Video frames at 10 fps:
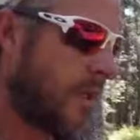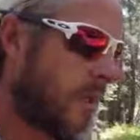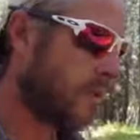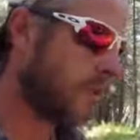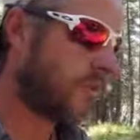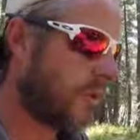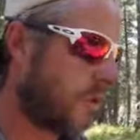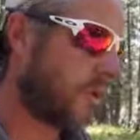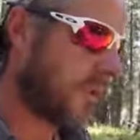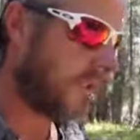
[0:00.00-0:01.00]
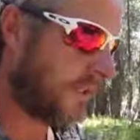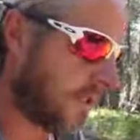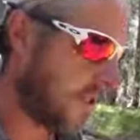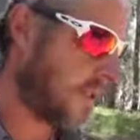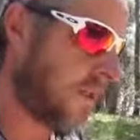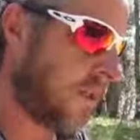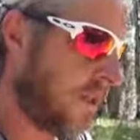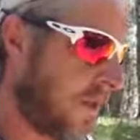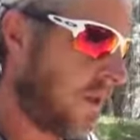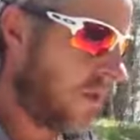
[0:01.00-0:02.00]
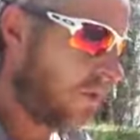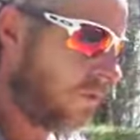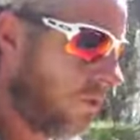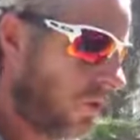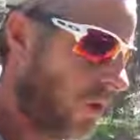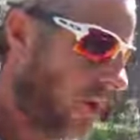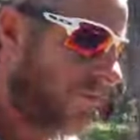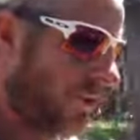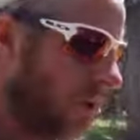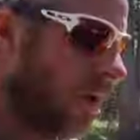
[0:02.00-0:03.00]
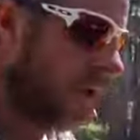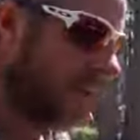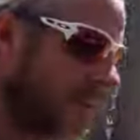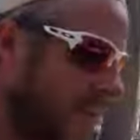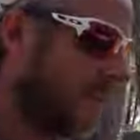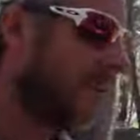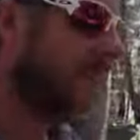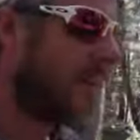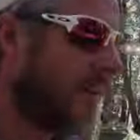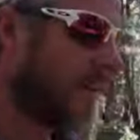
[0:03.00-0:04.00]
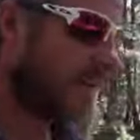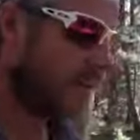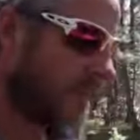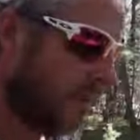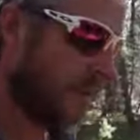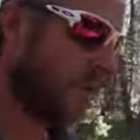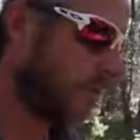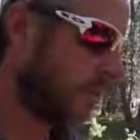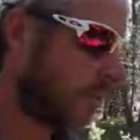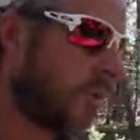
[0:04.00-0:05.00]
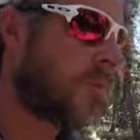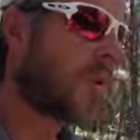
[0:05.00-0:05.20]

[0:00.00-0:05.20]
just real uh, real grateful super super